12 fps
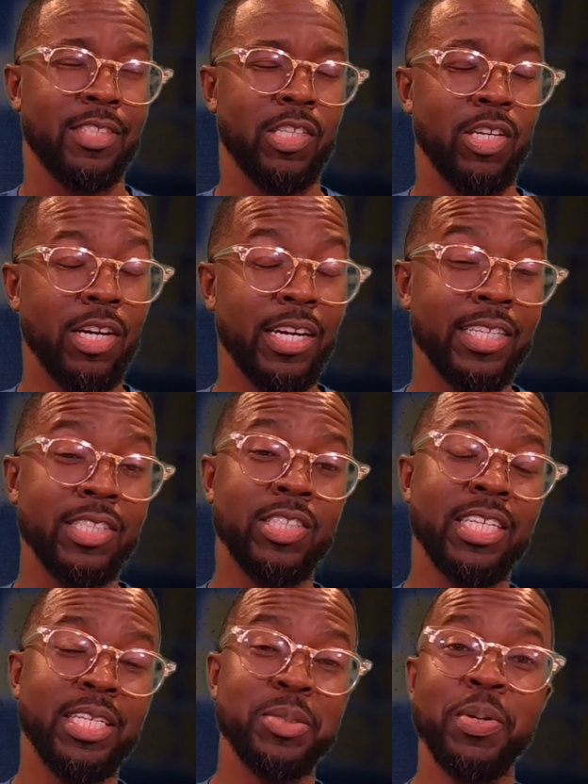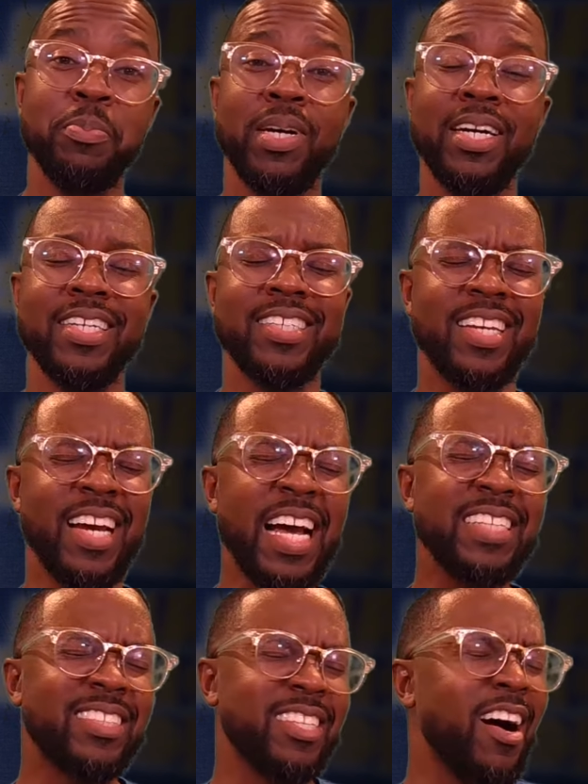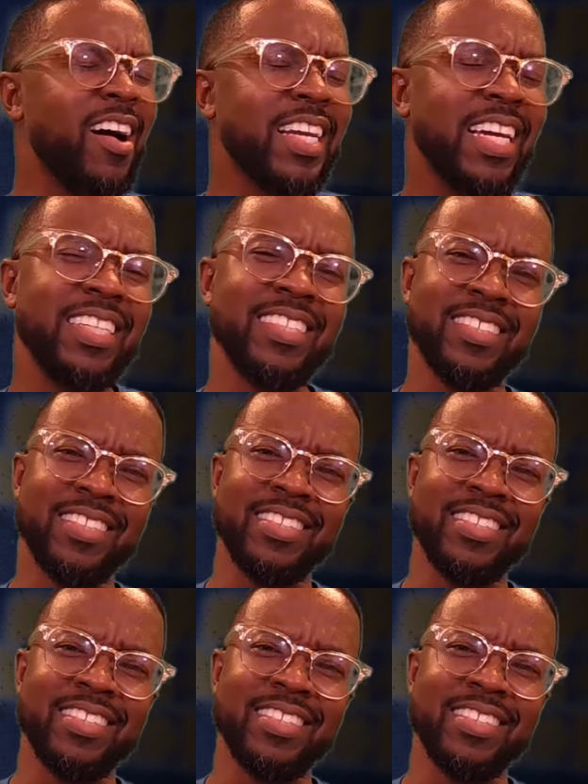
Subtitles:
All right, you changed my mind. God dog it.